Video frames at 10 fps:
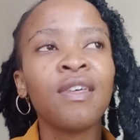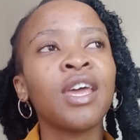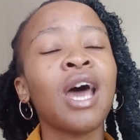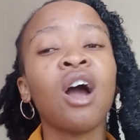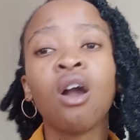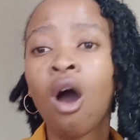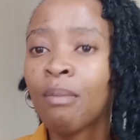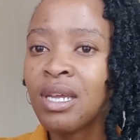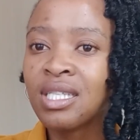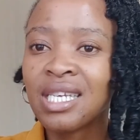that are
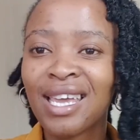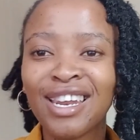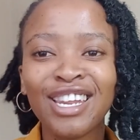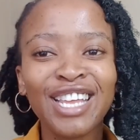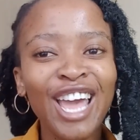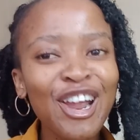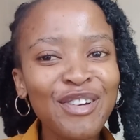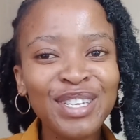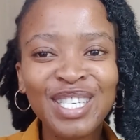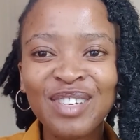commenting and
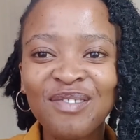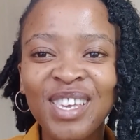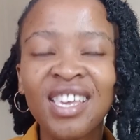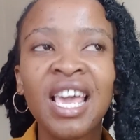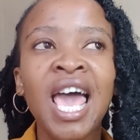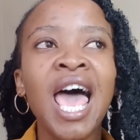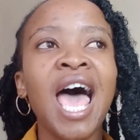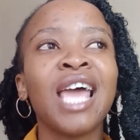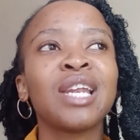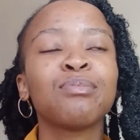encouraging me
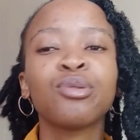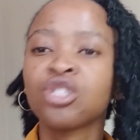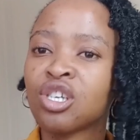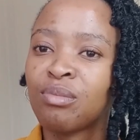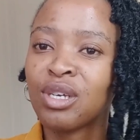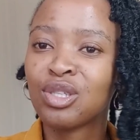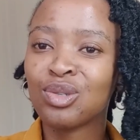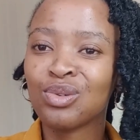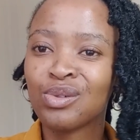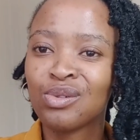and pushing me
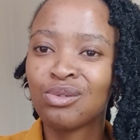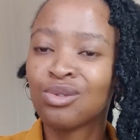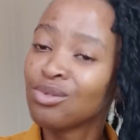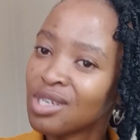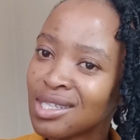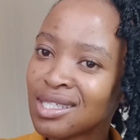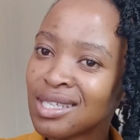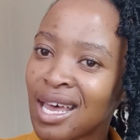to do this.